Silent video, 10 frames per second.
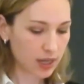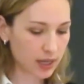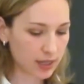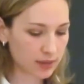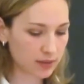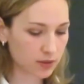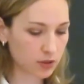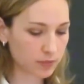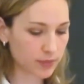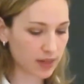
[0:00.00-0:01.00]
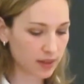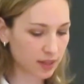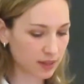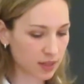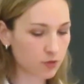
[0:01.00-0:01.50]
And I
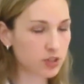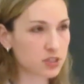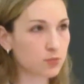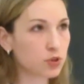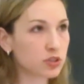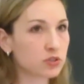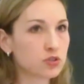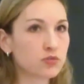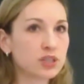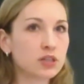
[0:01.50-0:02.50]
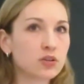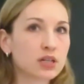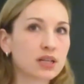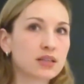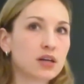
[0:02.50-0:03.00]
think therefore it's important to really
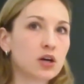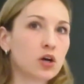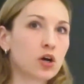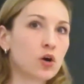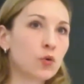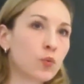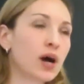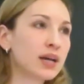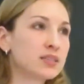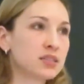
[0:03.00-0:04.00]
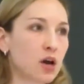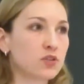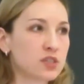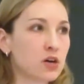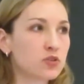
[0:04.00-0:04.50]
look at why
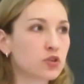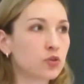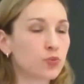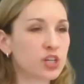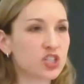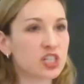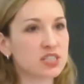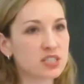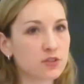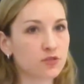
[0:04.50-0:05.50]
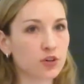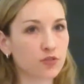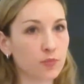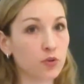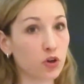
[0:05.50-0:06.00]
South-South cooperation is different
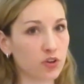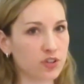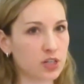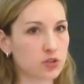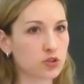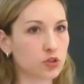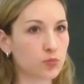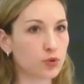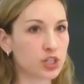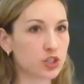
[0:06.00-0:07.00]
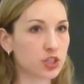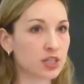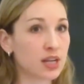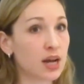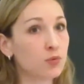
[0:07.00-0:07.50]
from North-South cooperation.
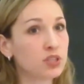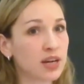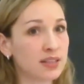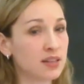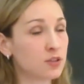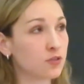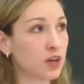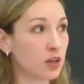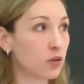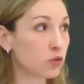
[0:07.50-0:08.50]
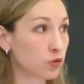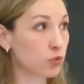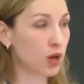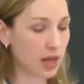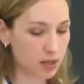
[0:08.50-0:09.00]
And I would identify
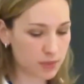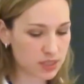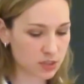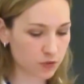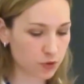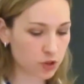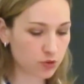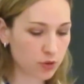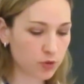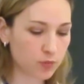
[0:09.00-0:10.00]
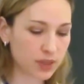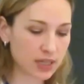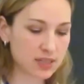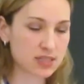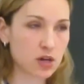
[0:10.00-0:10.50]
two elements. The first one would be
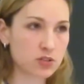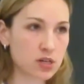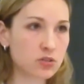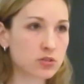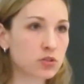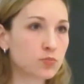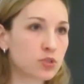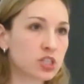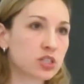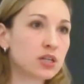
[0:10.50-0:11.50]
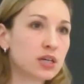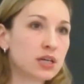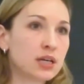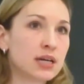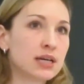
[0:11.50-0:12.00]
that South-South cooperation
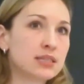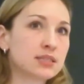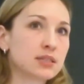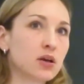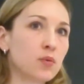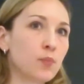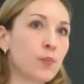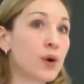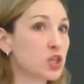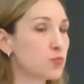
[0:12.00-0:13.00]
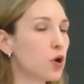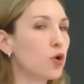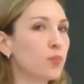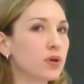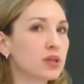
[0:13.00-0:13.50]
is much more
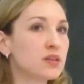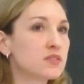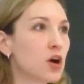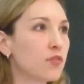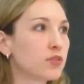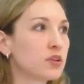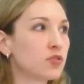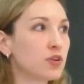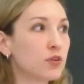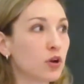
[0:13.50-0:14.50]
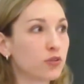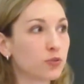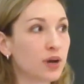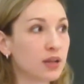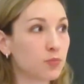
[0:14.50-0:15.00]
open. It's often driven
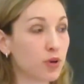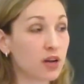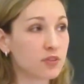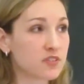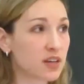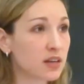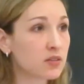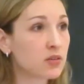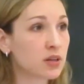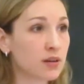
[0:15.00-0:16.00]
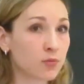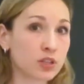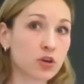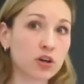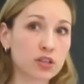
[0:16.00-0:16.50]
also by the private sector, and
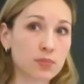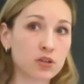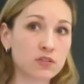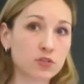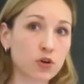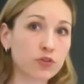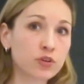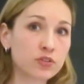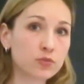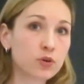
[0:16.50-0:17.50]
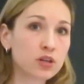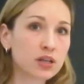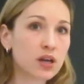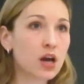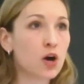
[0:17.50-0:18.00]
we talked about this also this
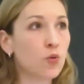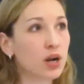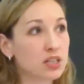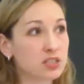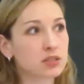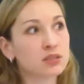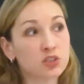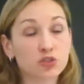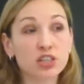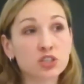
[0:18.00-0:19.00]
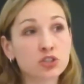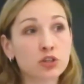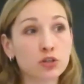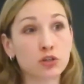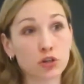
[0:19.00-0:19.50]
morning, whereas the
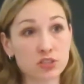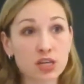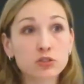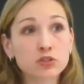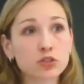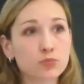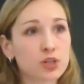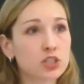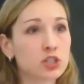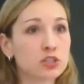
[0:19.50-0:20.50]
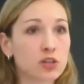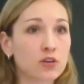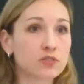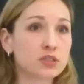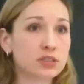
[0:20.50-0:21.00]
traditional North-South cooperation is
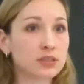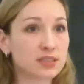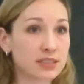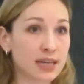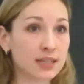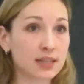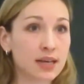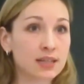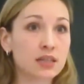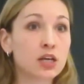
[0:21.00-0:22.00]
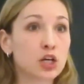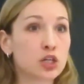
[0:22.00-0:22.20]
often state-led.